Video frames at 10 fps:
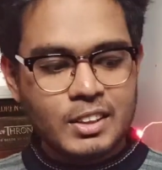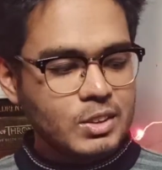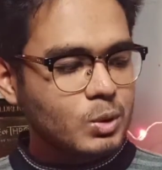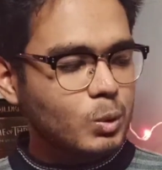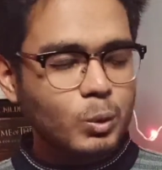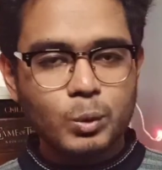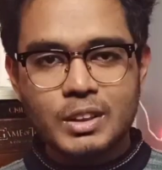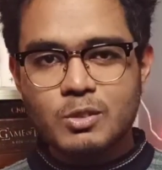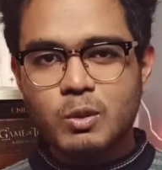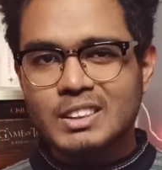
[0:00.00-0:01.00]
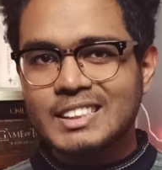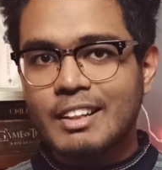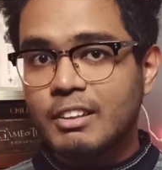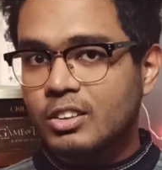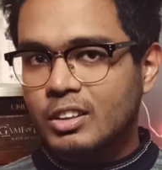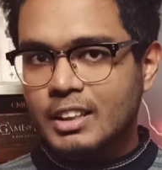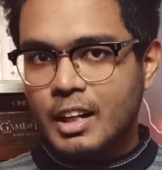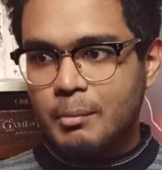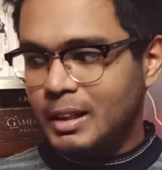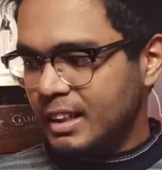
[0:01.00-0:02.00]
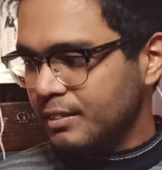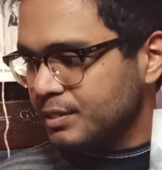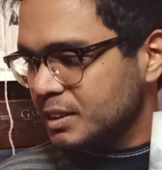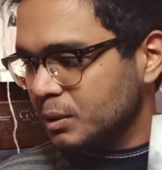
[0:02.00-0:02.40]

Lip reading: So this was the 7th author, I believe.